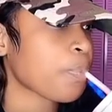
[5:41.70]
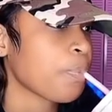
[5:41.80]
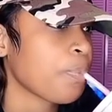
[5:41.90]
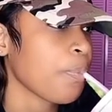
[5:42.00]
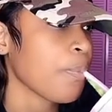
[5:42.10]

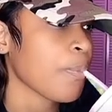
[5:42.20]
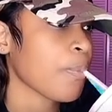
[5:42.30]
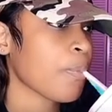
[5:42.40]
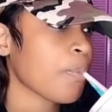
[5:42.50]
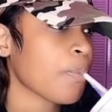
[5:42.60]

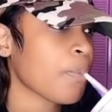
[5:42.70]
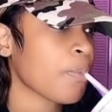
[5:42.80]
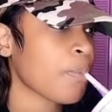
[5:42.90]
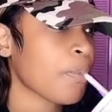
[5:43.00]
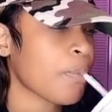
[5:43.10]

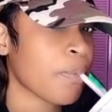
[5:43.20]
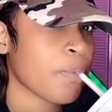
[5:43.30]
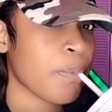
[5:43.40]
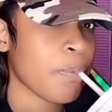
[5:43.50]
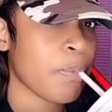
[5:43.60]

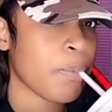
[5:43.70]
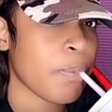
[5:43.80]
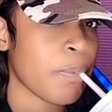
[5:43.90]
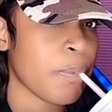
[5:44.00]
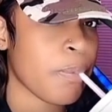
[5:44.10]

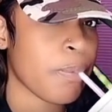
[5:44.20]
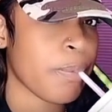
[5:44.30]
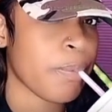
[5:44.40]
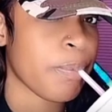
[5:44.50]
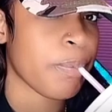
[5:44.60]

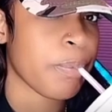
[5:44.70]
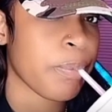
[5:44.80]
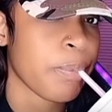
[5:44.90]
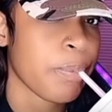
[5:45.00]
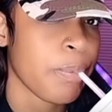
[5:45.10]

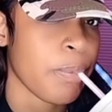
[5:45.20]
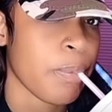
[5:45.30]
(not speaking)